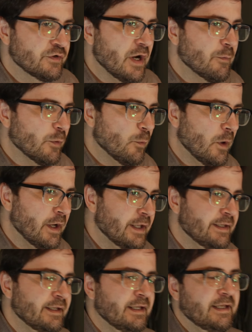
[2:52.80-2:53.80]
number
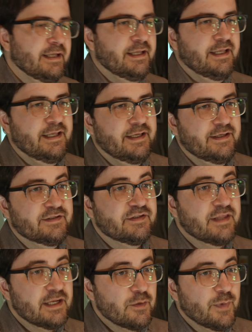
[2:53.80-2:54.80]
one is
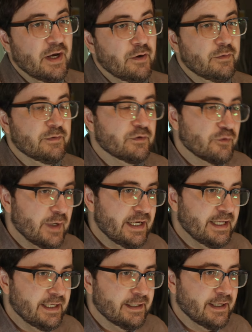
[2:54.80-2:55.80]
think about
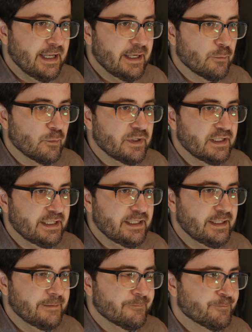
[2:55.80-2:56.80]
creating a
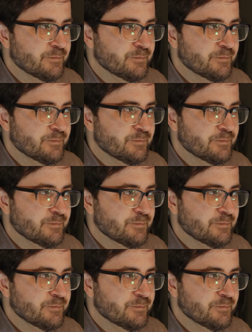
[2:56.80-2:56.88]
really